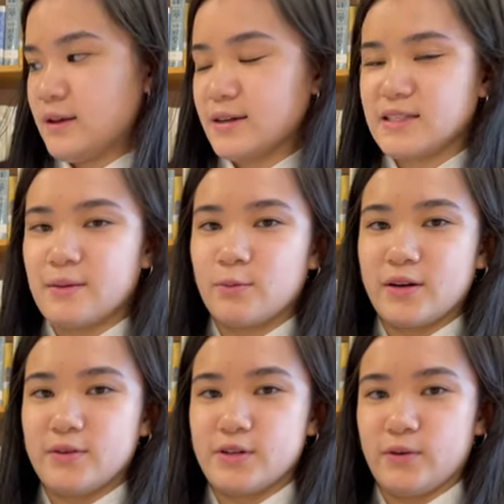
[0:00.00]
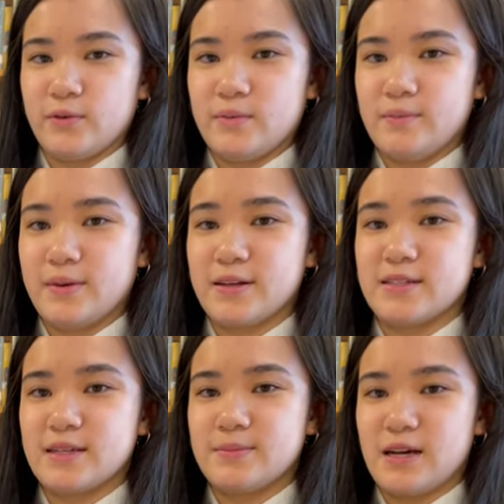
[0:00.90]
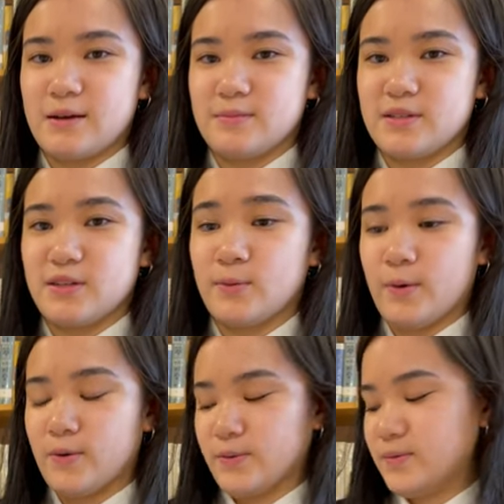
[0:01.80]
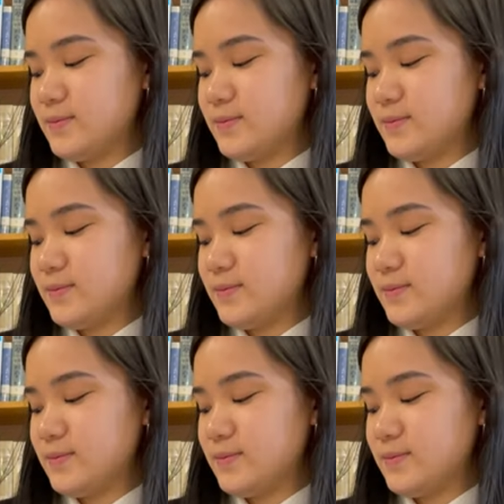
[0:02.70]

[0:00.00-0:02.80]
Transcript: Except when you don't, because sometimes you won't.